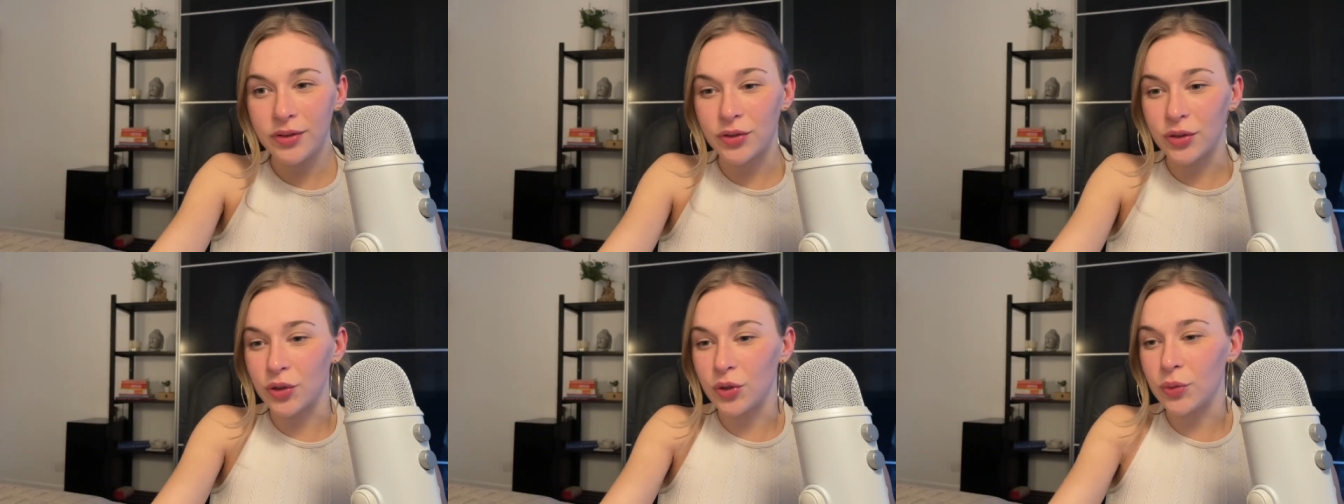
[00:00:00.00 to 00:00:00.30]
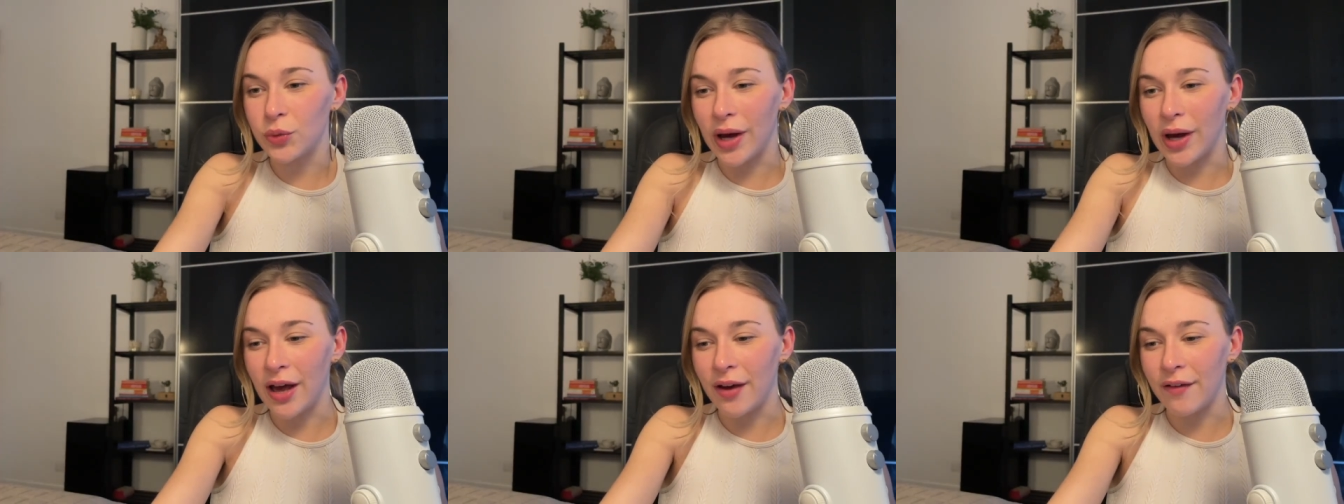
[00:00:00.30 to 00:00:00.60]
to
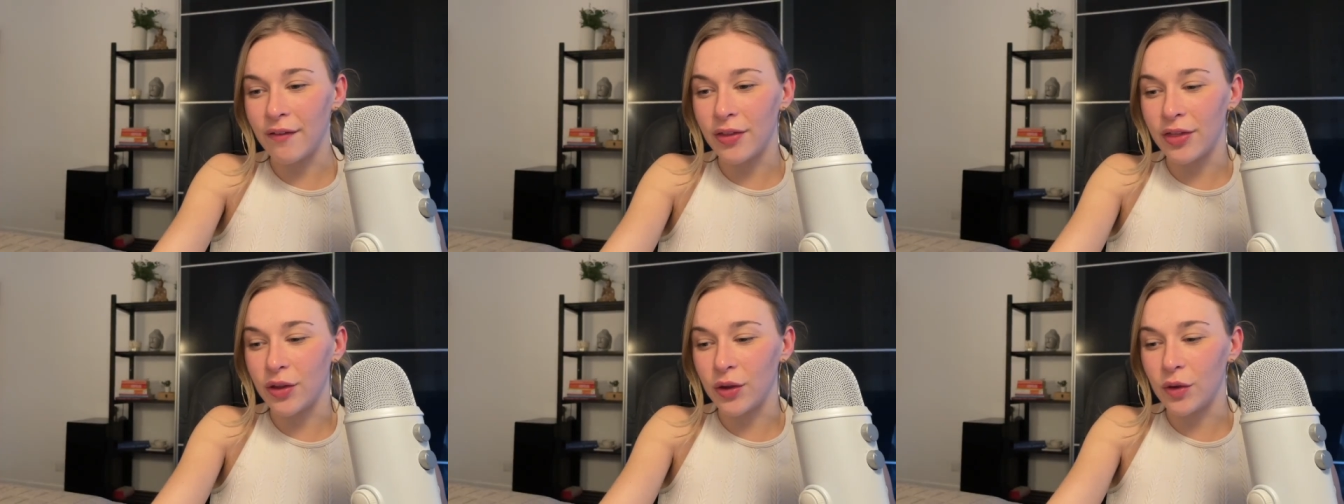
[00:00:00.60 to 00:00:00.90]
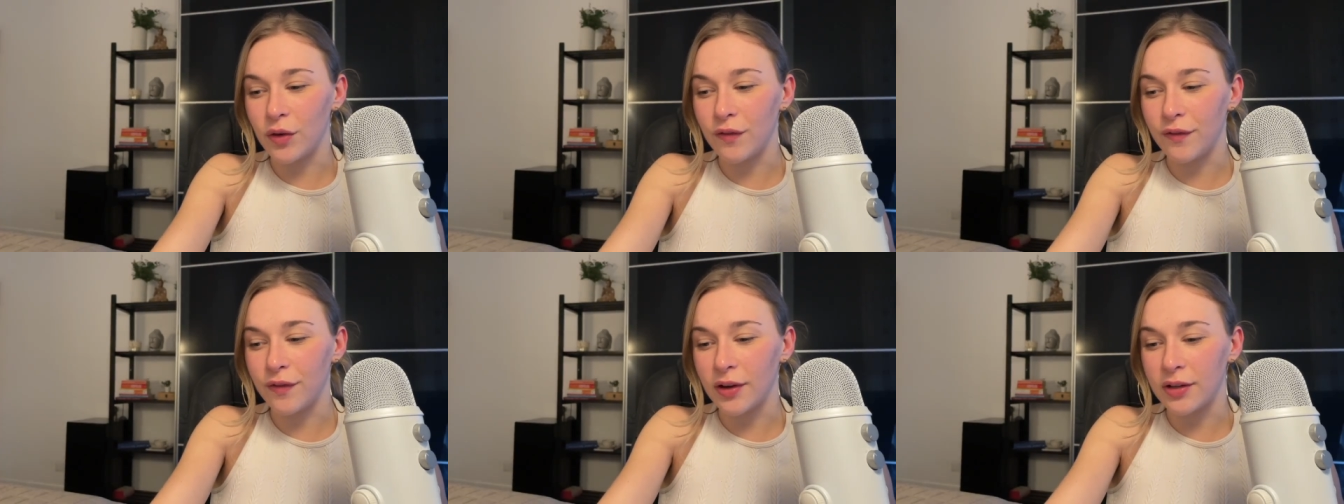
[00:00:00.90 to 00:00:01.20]
whatever the
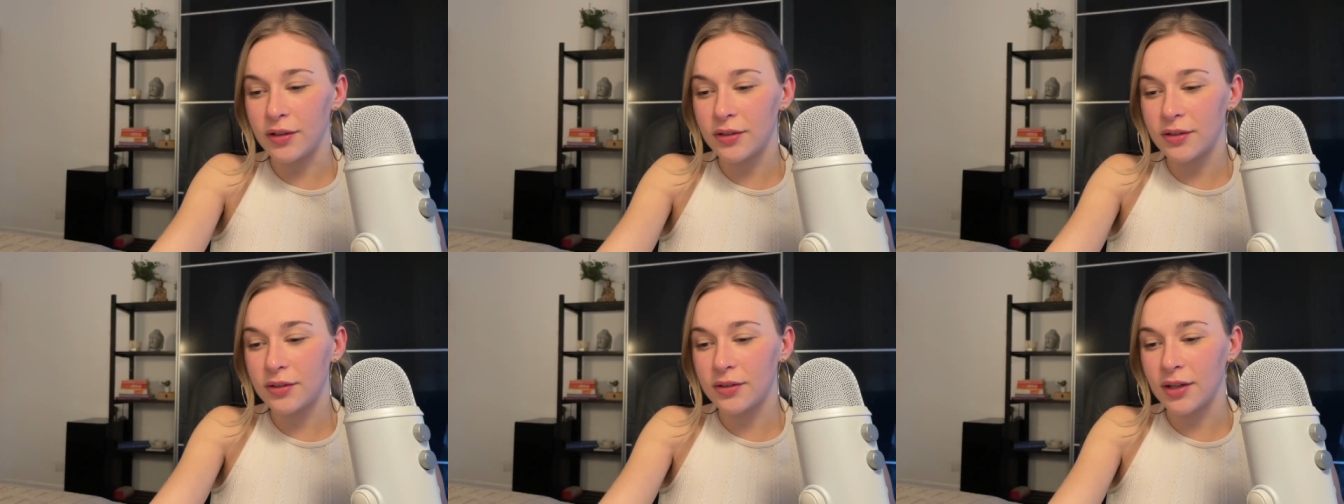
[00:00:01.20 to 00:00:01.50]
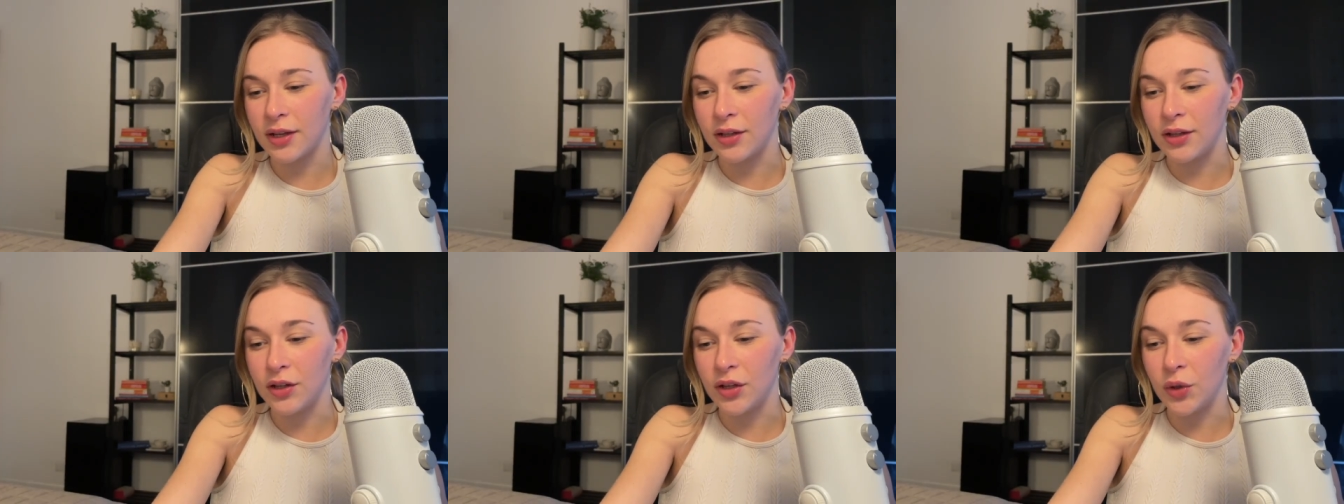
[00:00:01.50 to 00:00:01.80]
universe
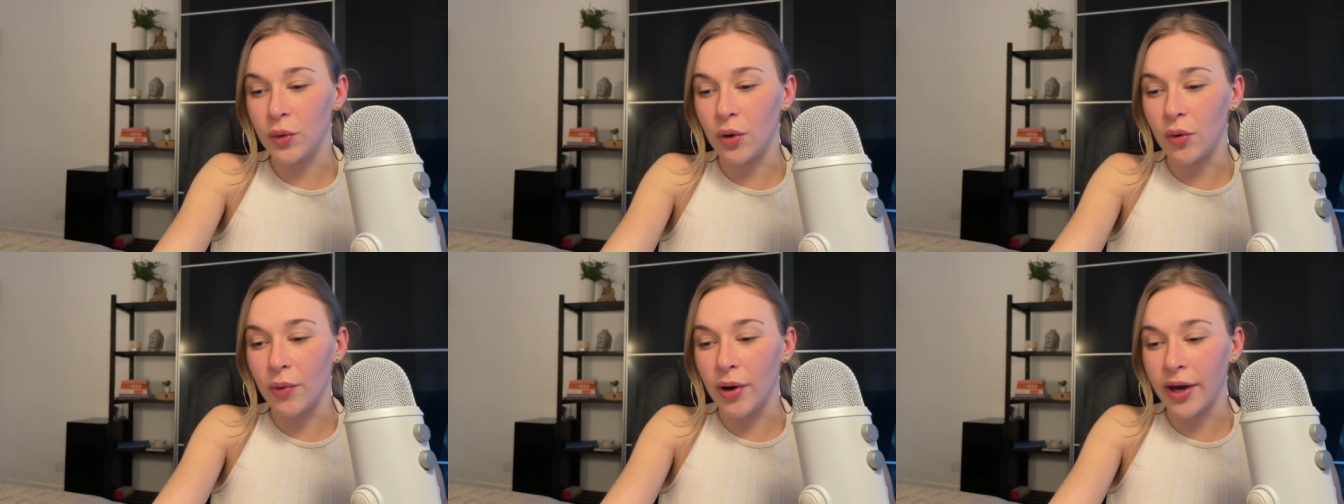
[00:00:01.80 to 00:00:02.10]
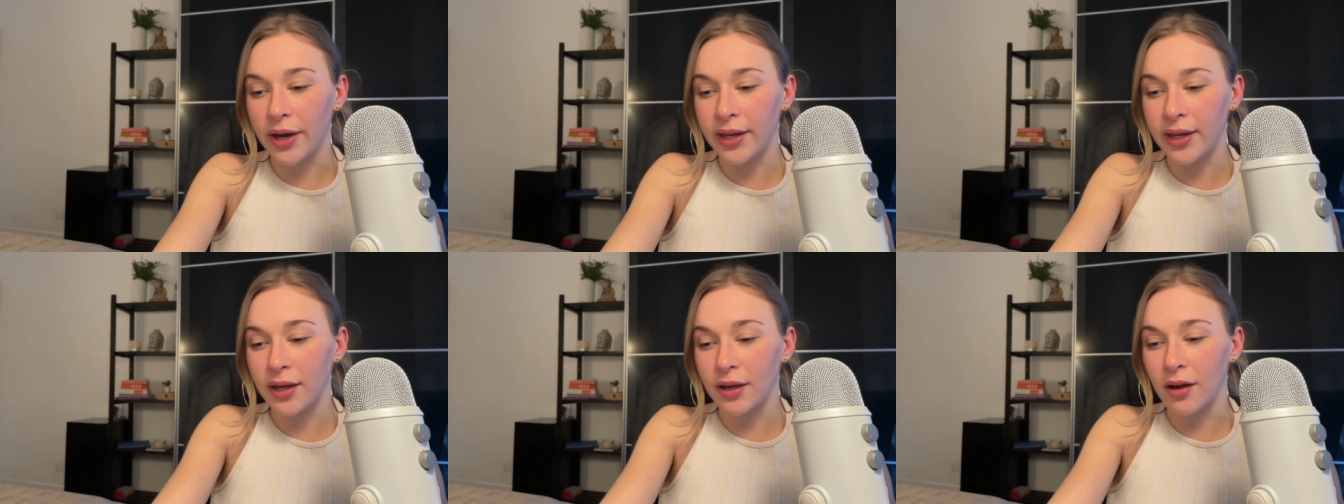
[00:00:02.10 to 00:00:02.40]
and you are
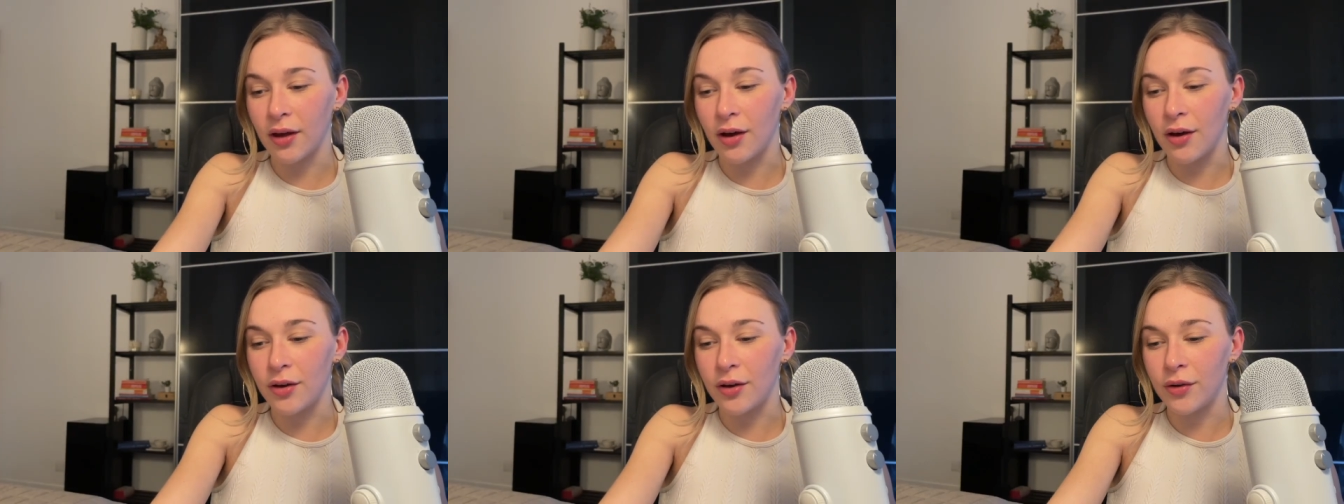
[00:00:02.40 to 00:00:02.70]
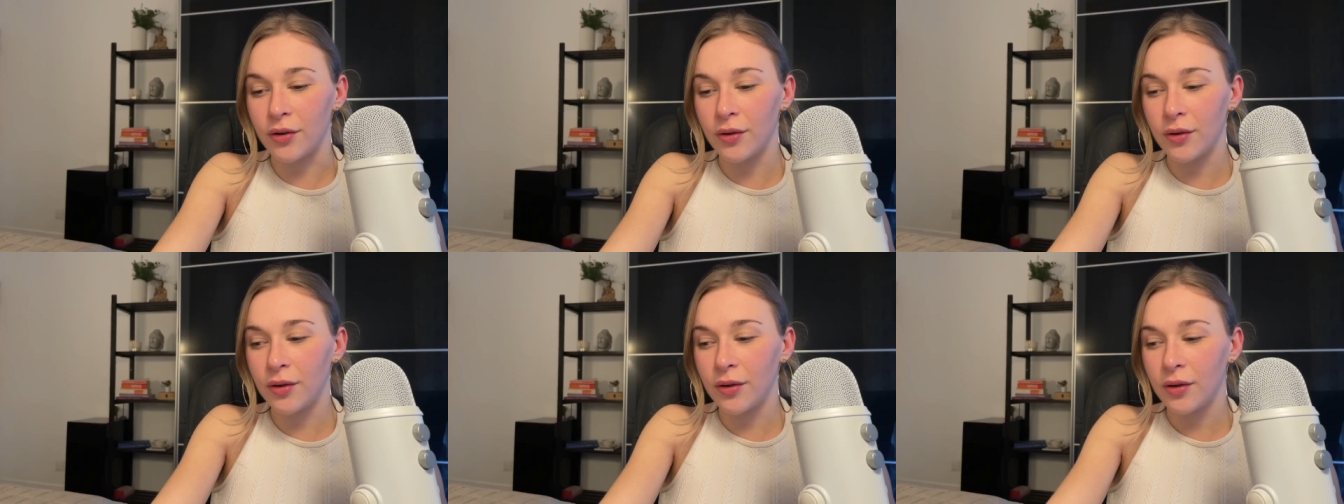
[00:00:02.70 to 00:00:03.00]
working hard
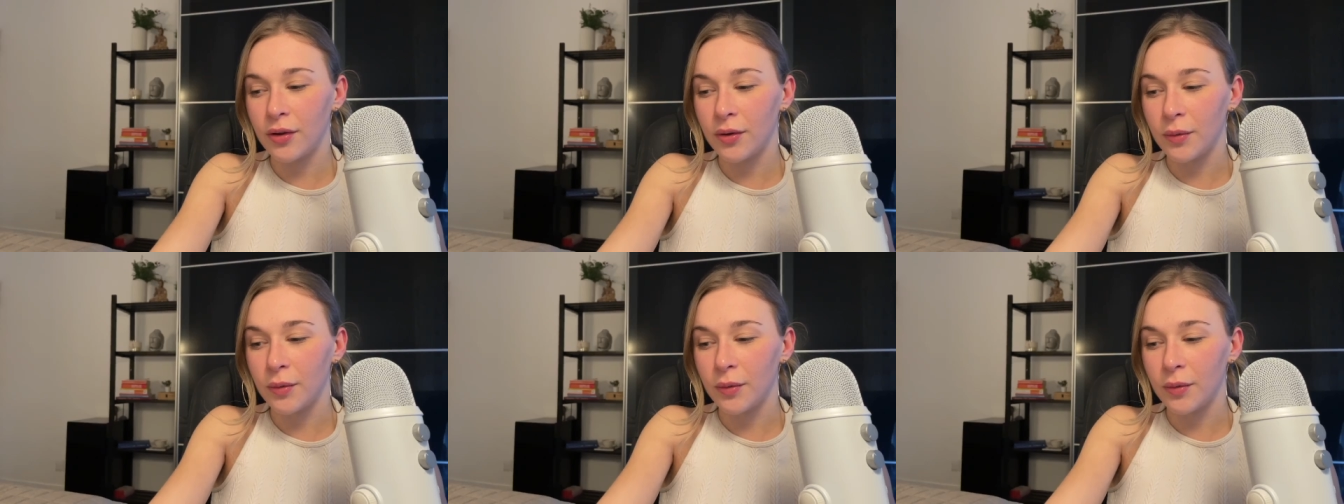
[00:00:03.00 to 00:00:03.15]
on,